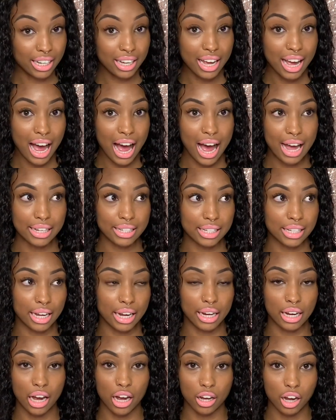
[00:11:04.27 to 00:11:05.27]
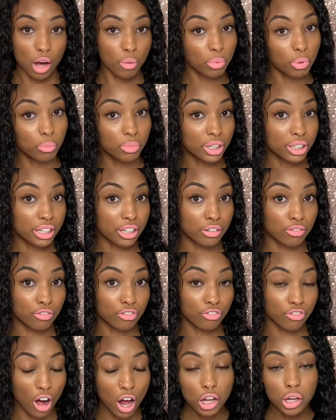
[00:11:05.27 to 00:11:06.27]
has like a couple million
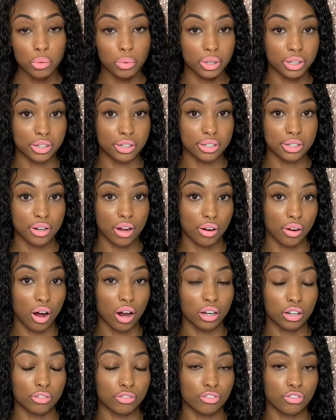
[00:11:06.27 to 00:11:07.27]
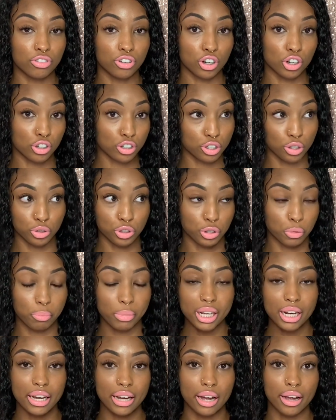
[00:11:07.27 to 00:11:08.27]
followers on all of her social
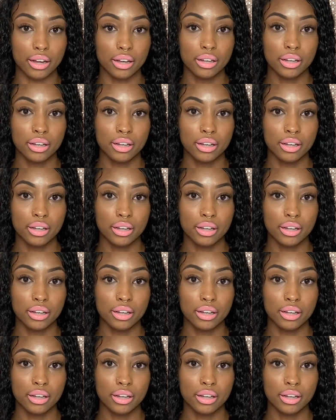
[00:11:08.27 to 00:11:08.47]
media.